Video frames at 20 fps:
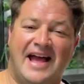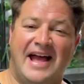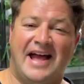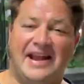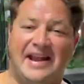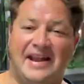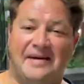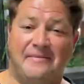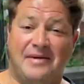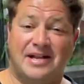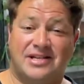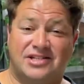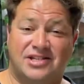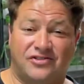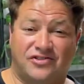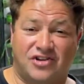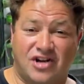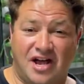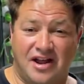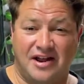a massive
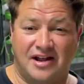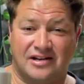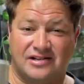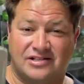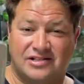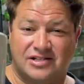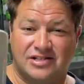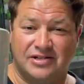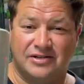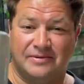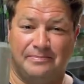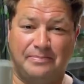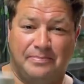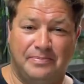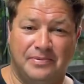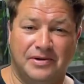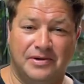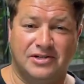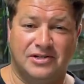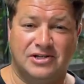shout out to
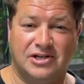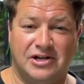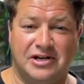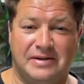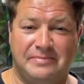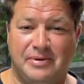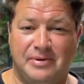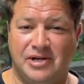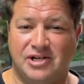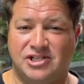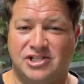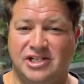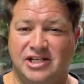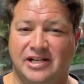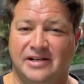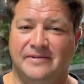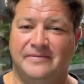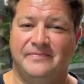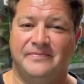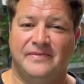Dirty
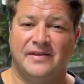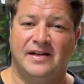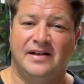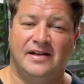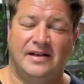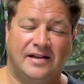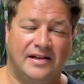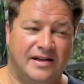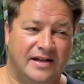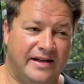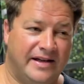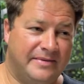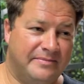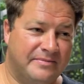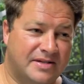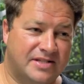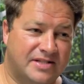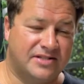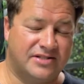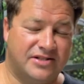Birchy and
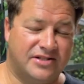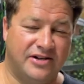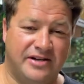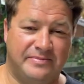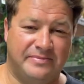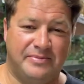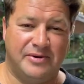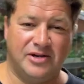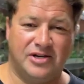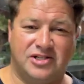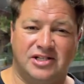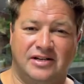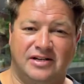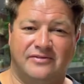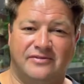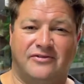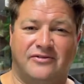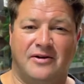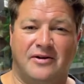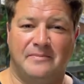Mrs. Dirty Birchy
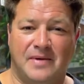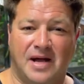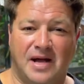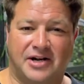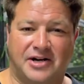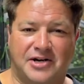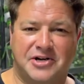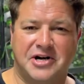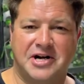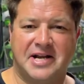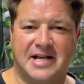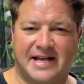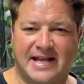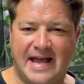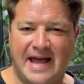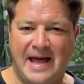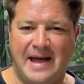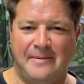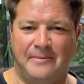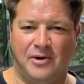from Critter
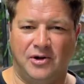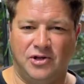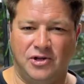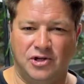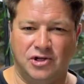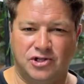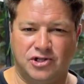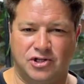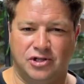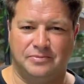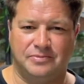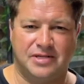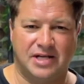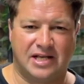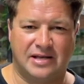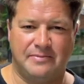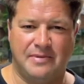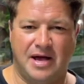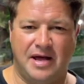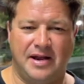Cam on YouTube. Check
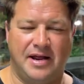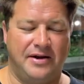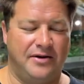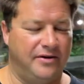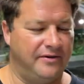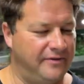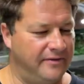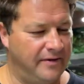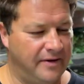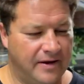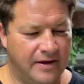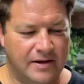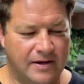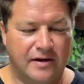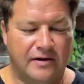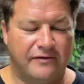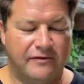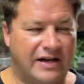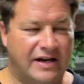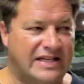him out and on
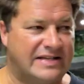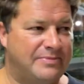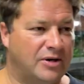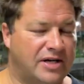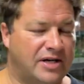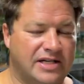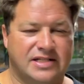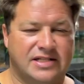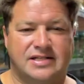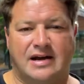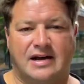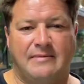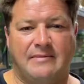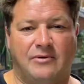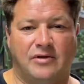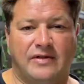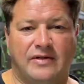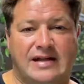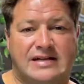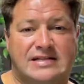Facebook, Instagram,
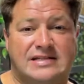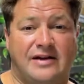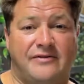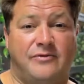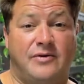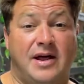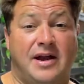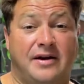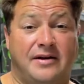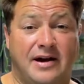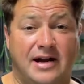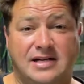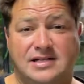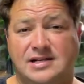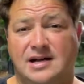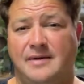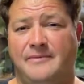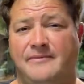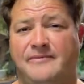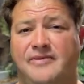all that stuff. We had a great
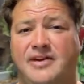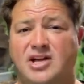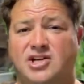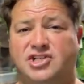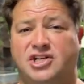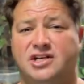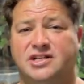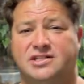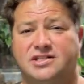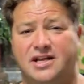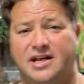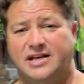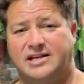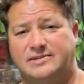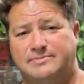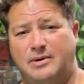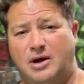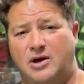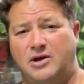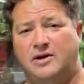time. VHS
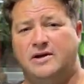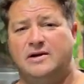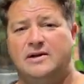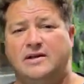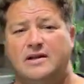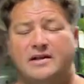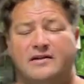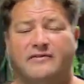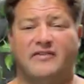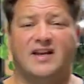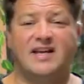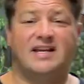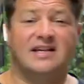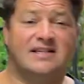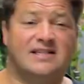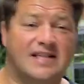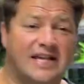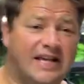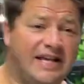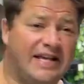Expo.
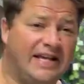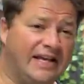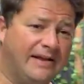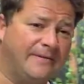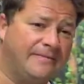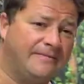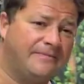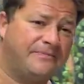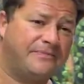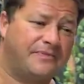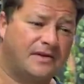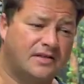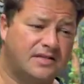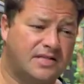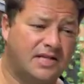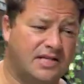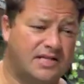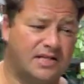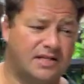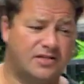Vicky T
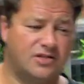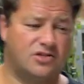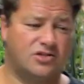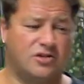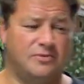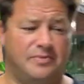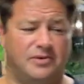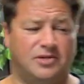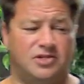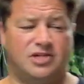sent us a super